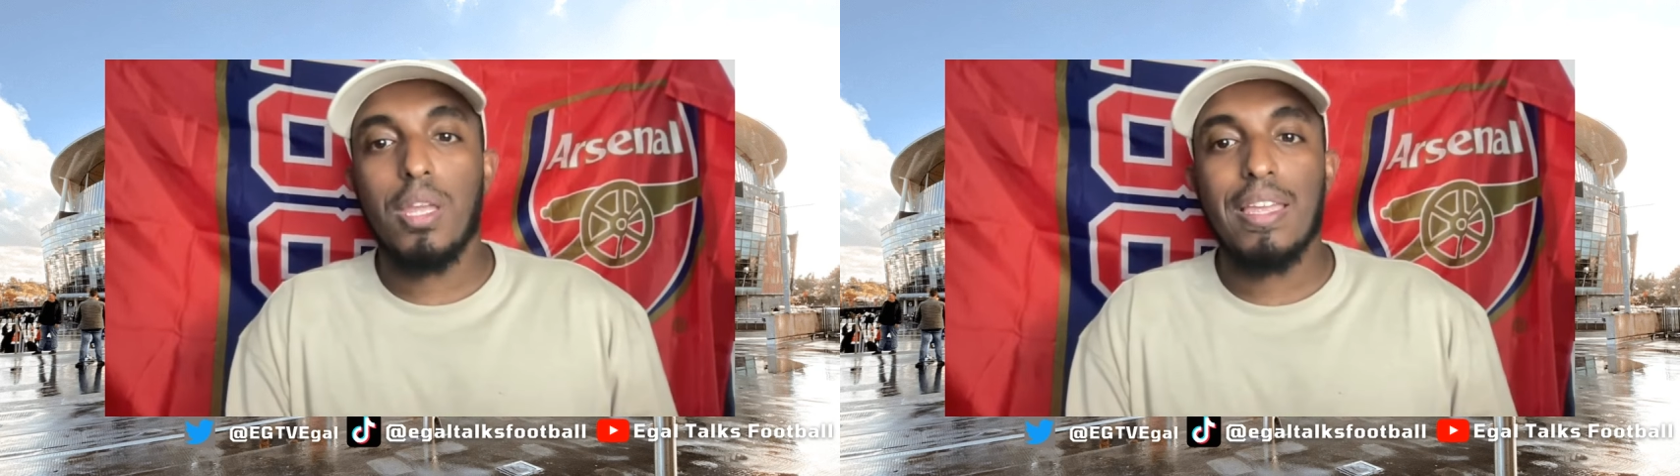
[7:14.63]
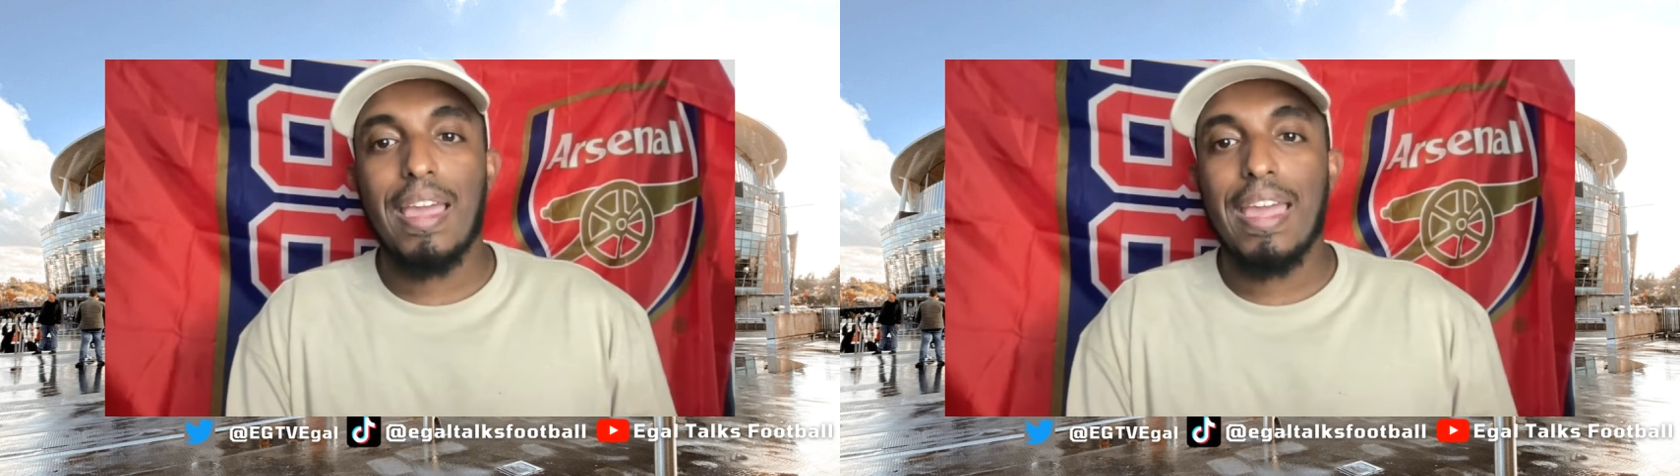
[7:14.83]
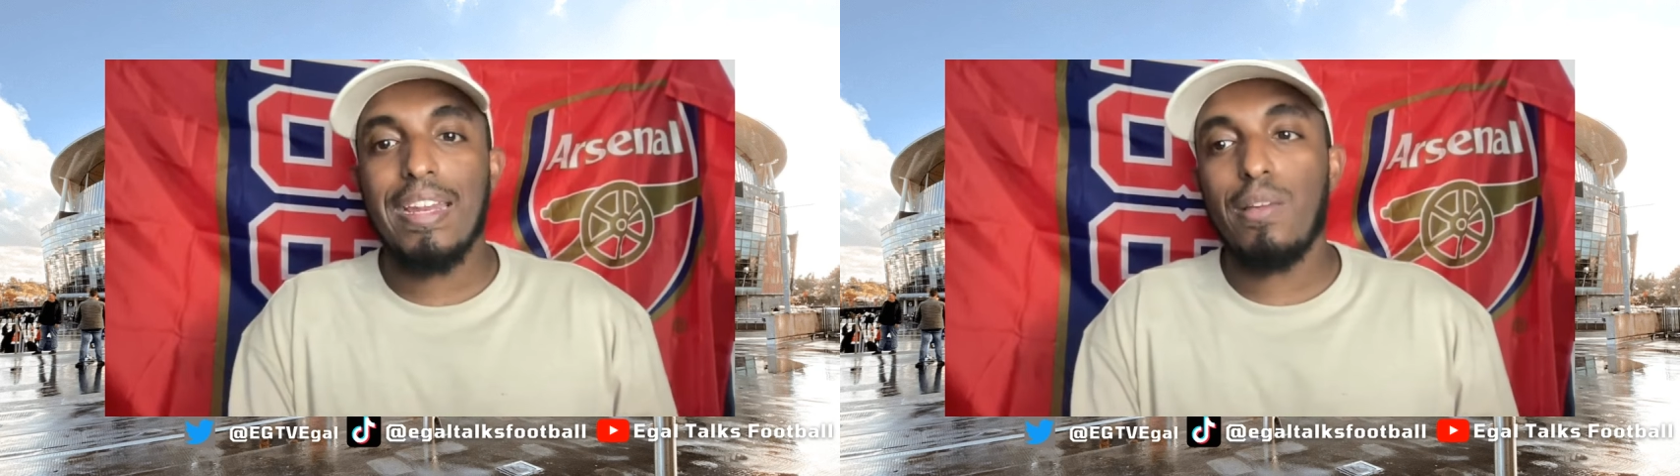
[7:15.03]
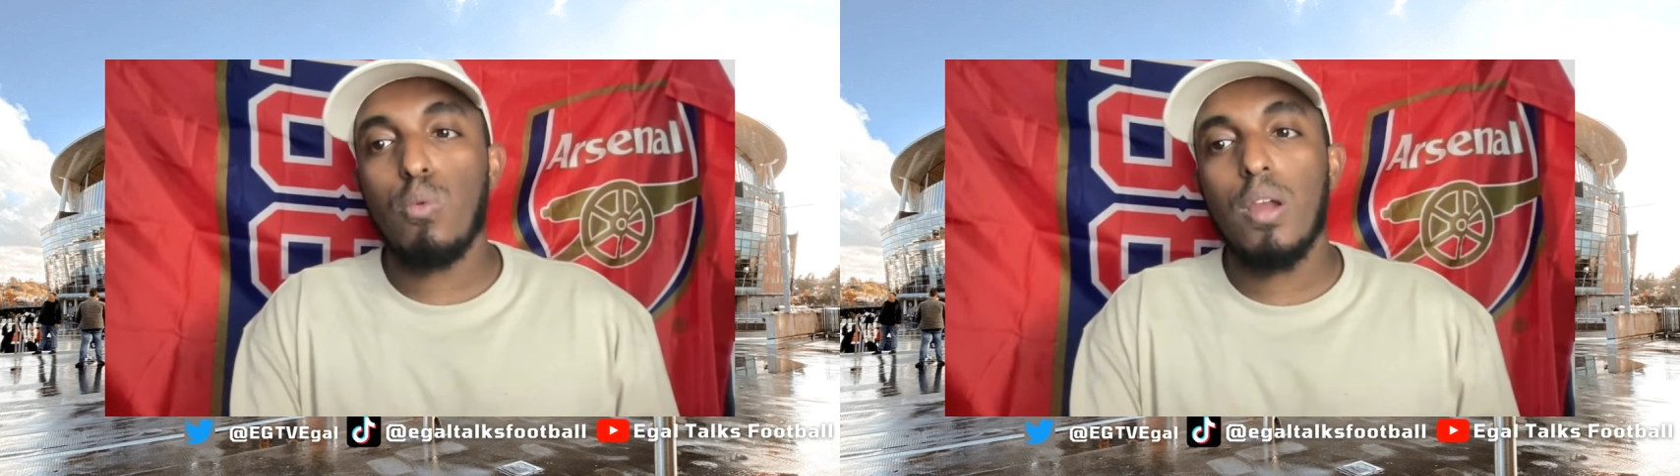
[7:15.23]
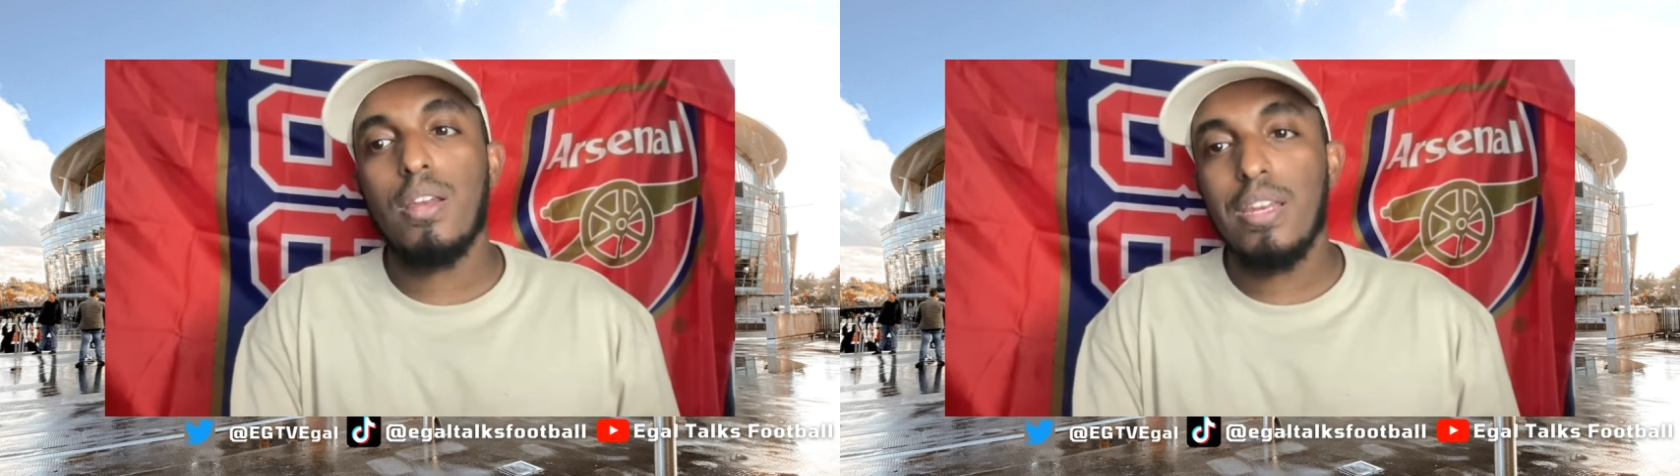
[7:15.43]
get
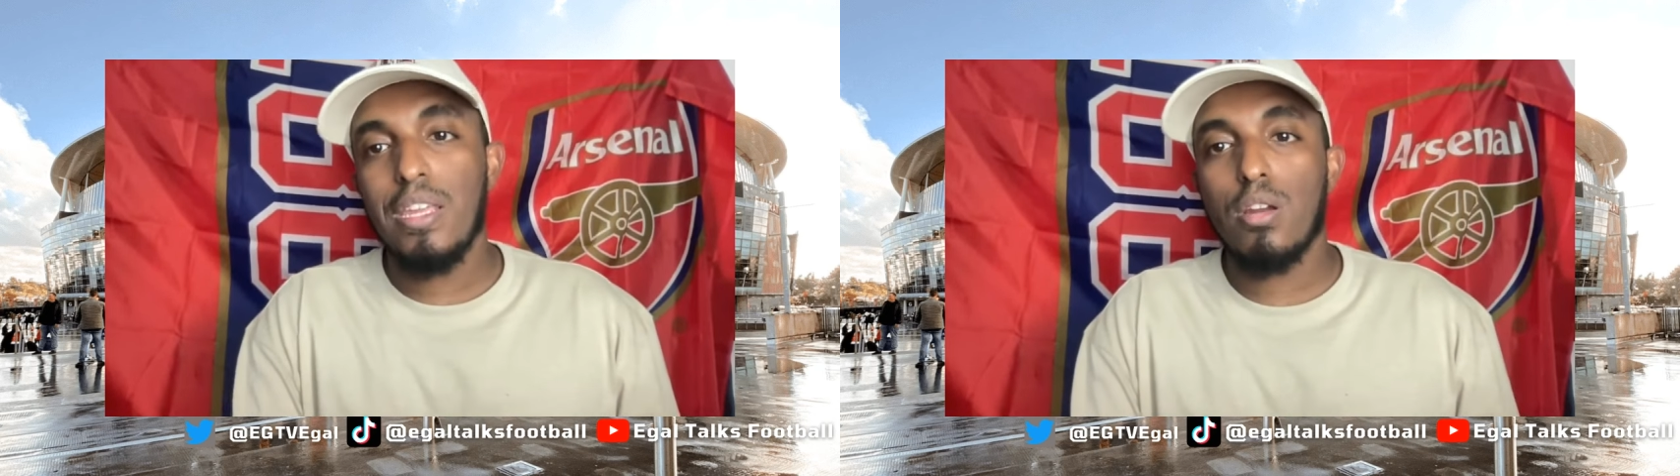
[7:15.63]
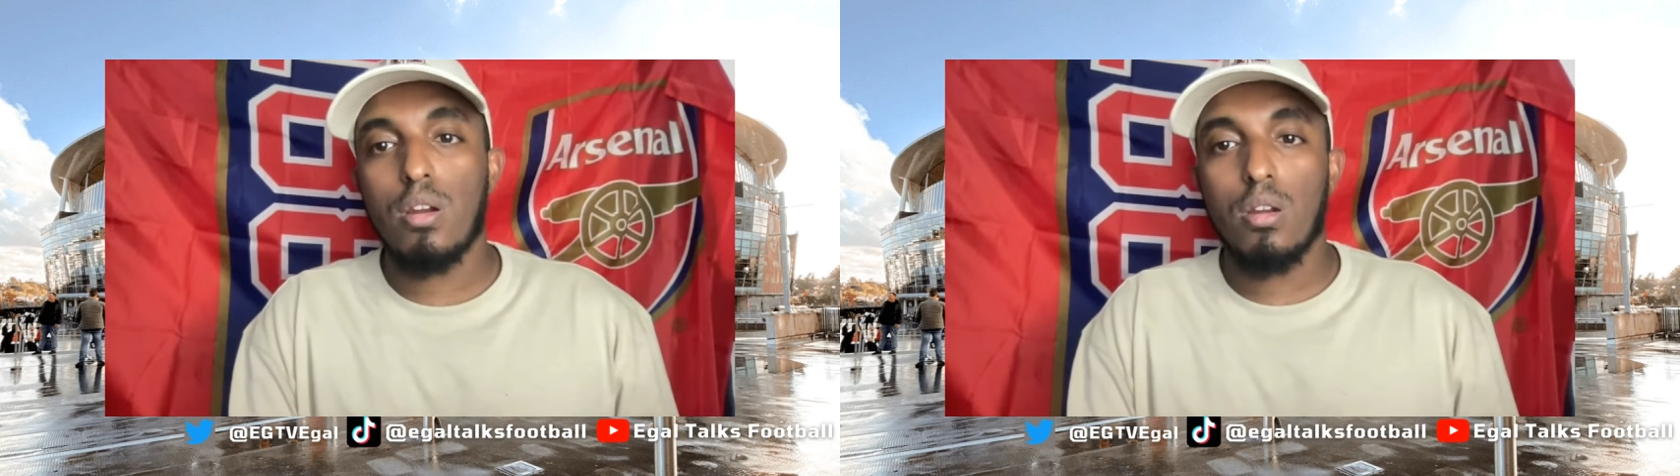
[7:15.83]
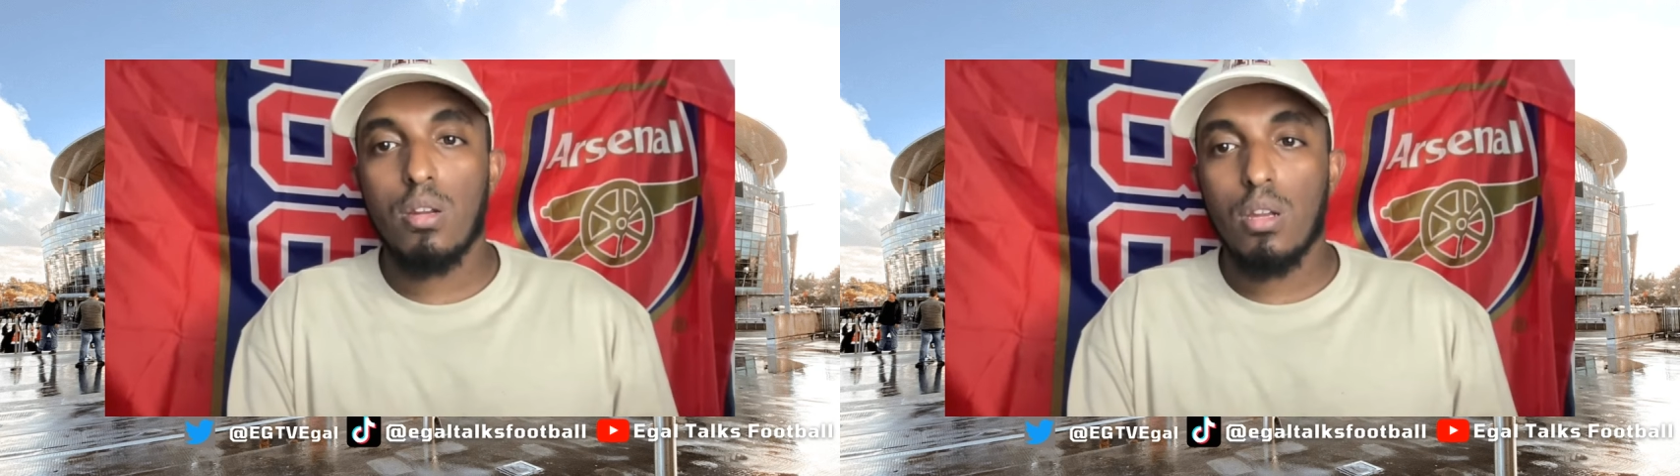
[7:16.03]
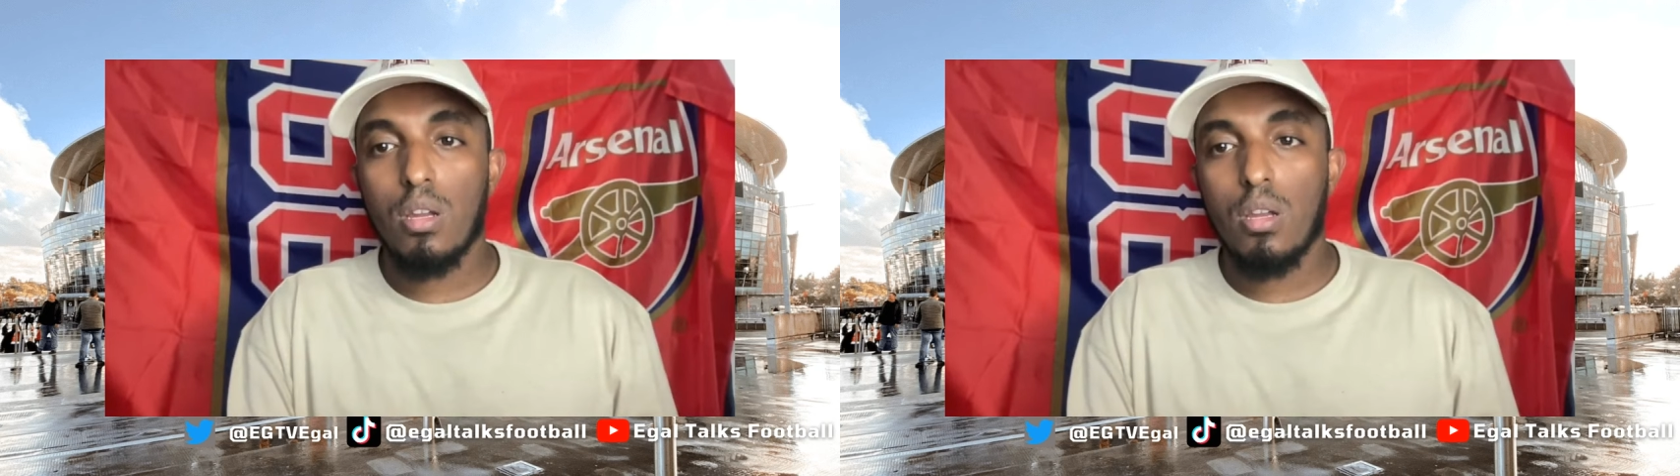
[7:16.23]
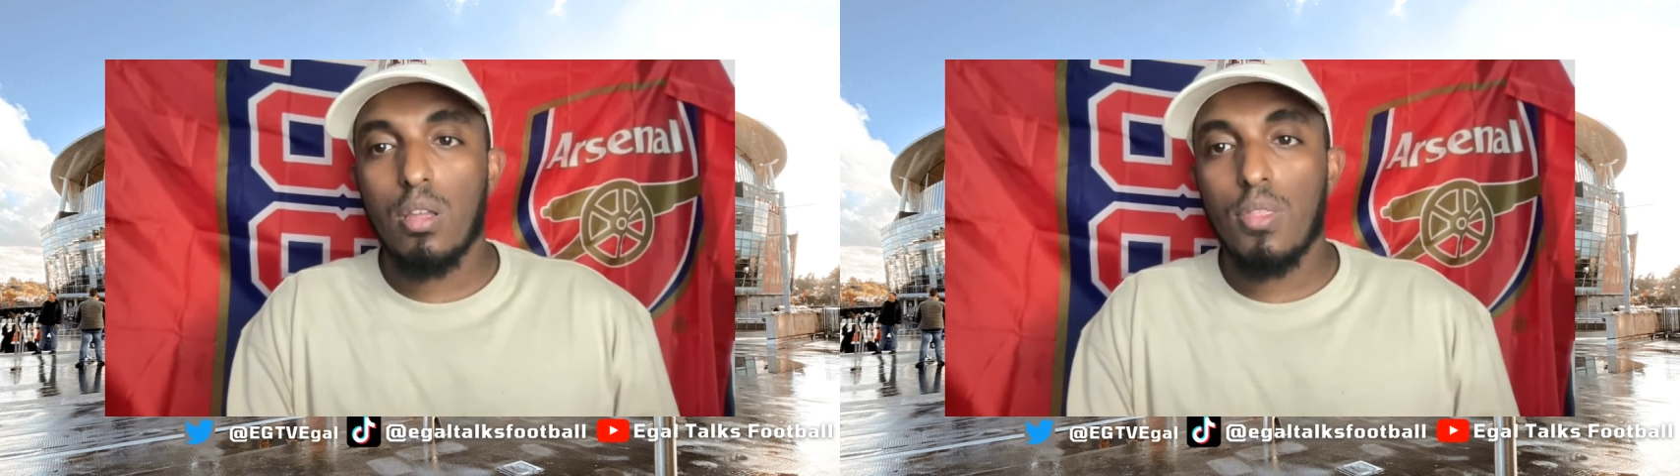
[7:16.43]
anywhere near
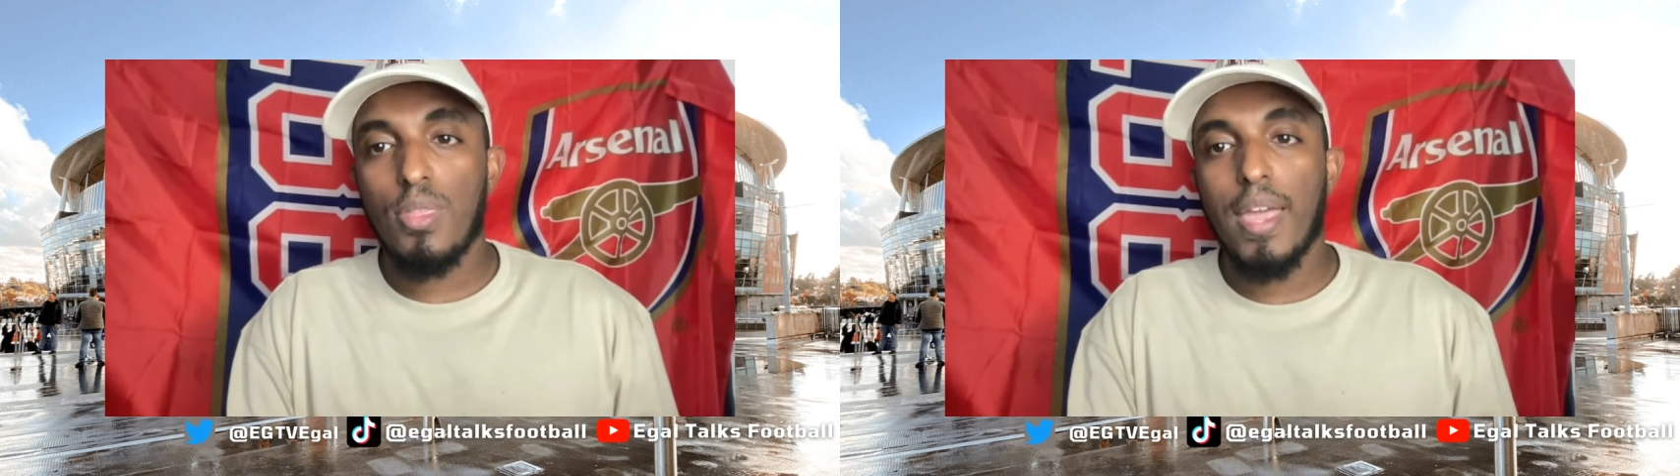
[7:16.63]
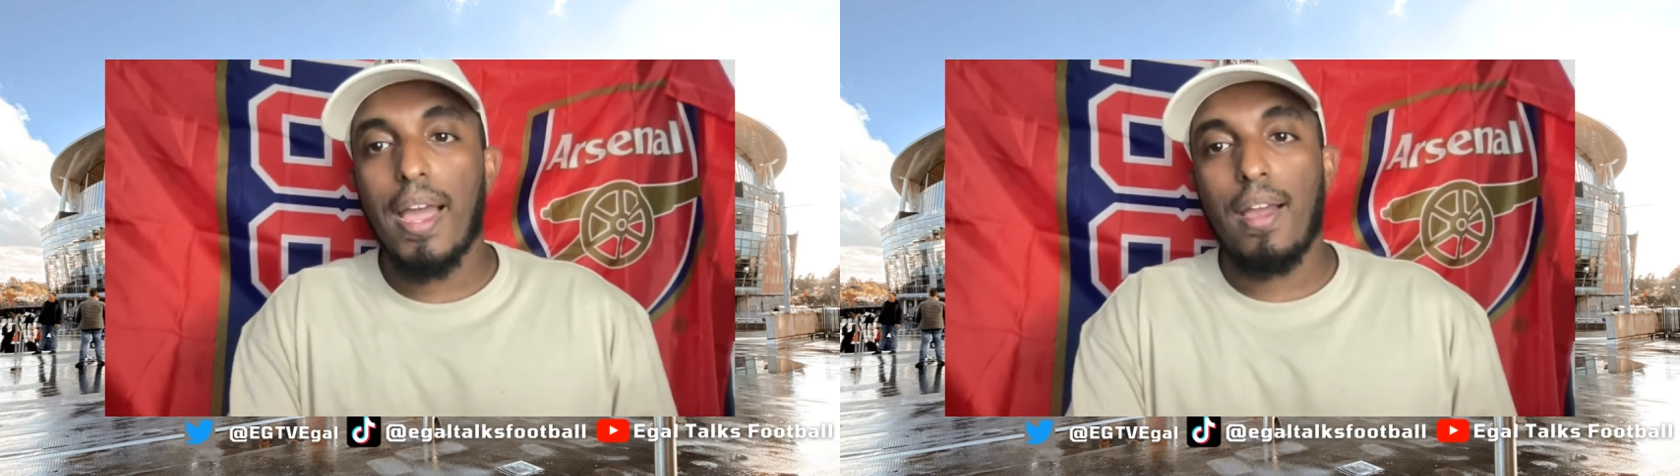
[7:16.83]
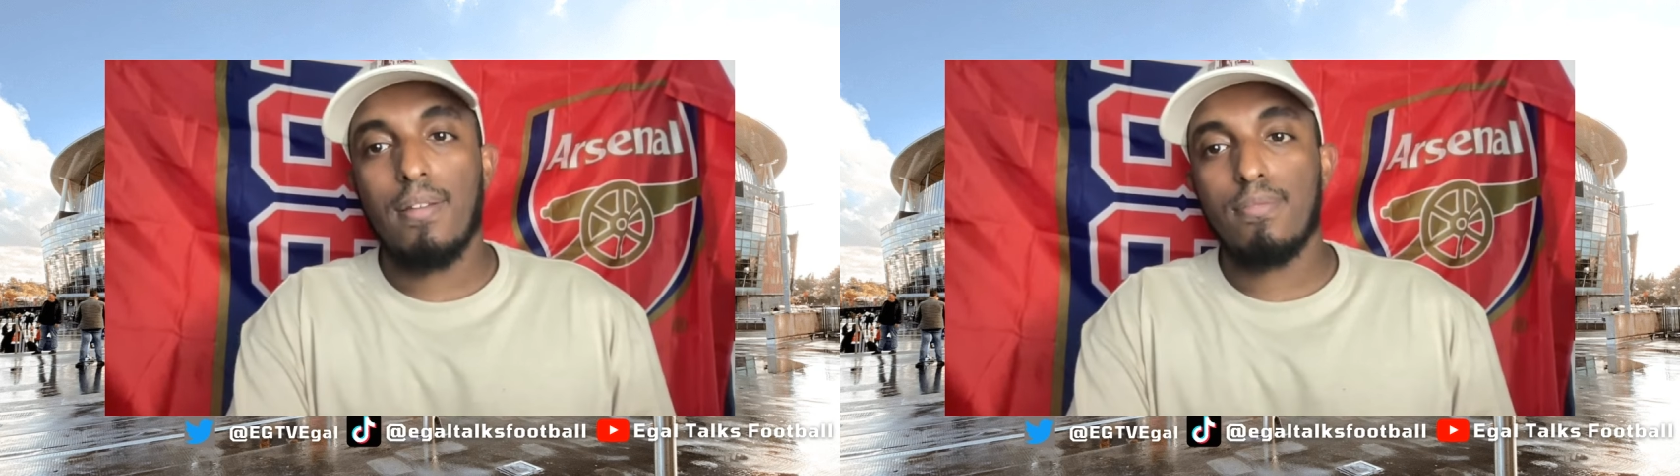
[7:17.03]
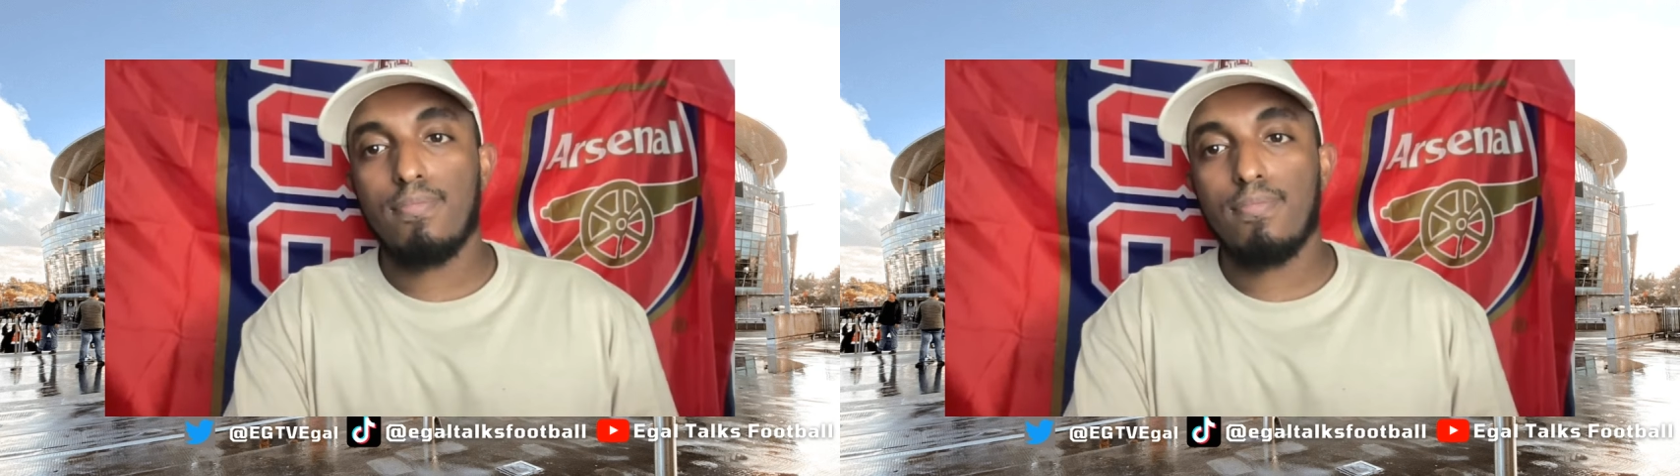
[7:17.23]
that.